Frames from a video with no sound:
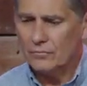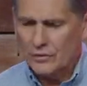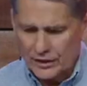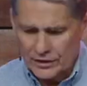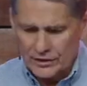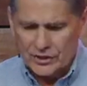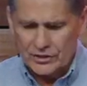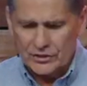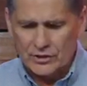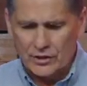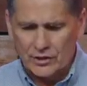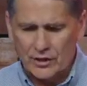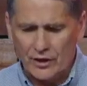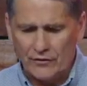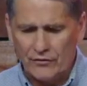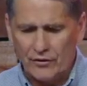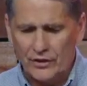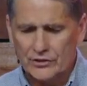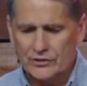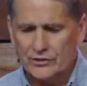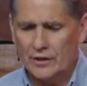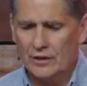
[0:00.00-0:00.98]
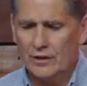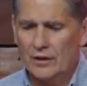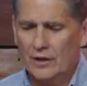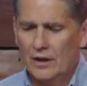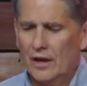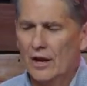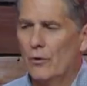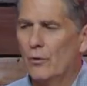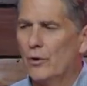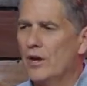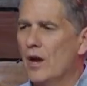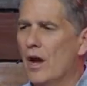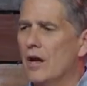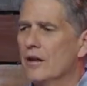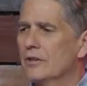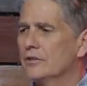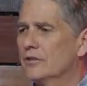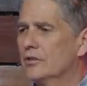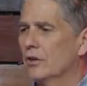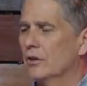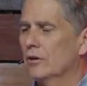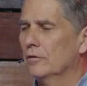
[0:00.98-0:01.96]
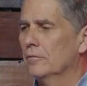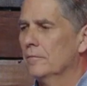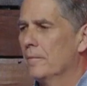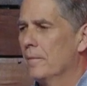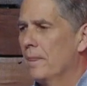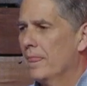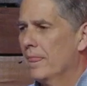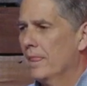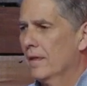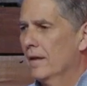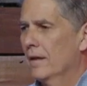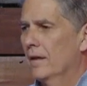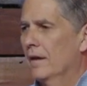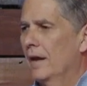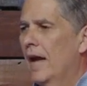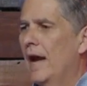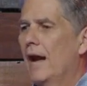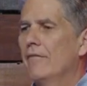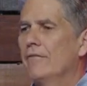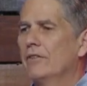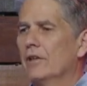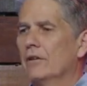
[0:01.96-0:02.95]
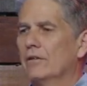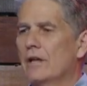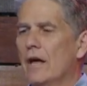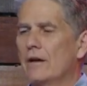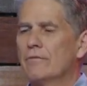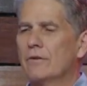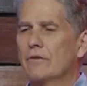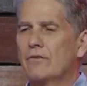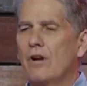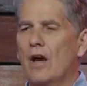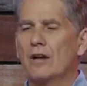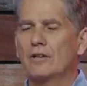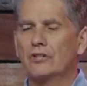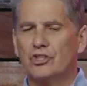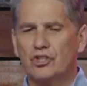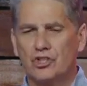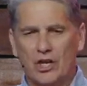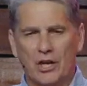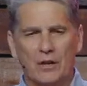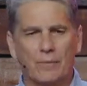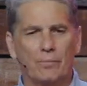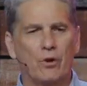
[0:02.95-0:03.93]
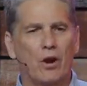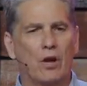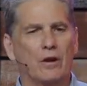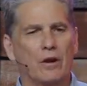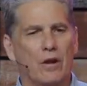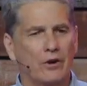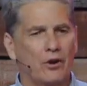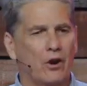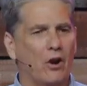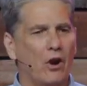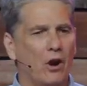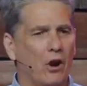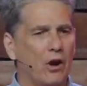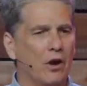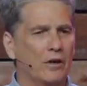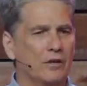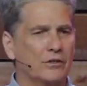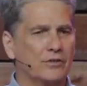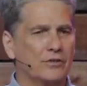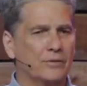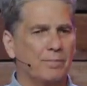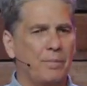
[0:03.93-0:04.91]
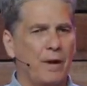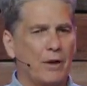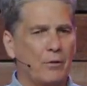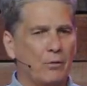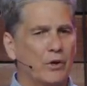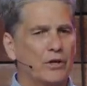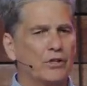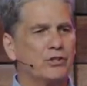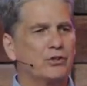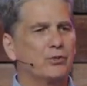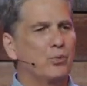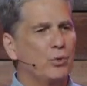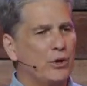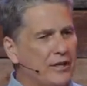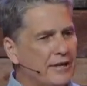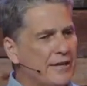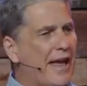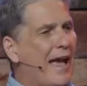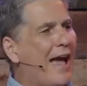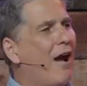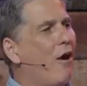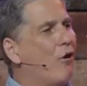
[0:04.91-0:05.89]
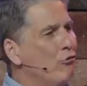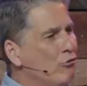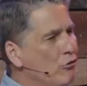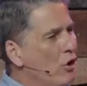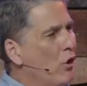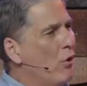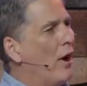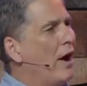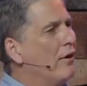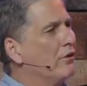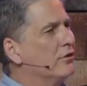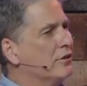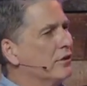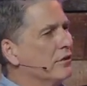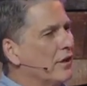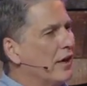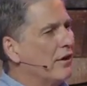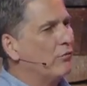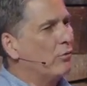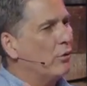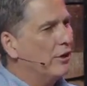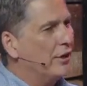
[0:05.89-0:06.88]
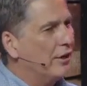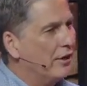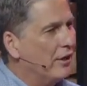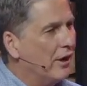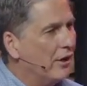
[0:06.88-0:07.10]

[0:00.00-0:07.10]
This is the difference. We also have the love of God shed abroad on our hearts, by which we now know how to love one